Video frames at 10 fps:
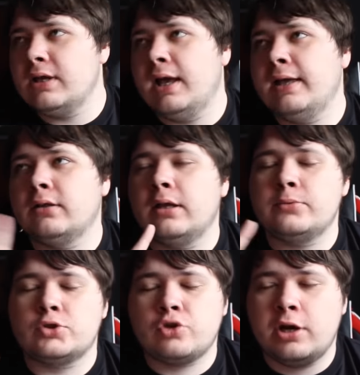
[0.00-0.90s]
Yeah, well, I
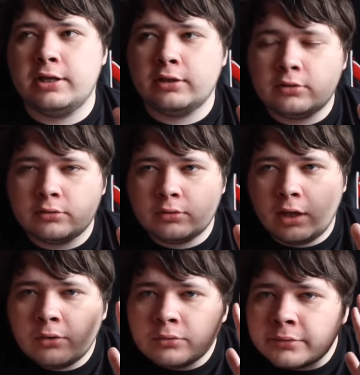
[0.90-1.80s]
was trying...
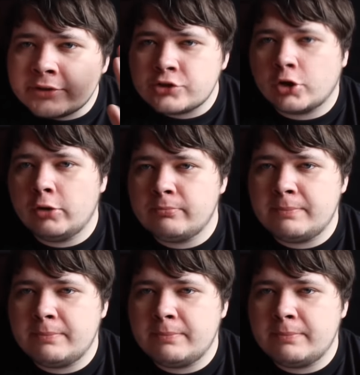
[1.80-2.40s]
I only really saw it in my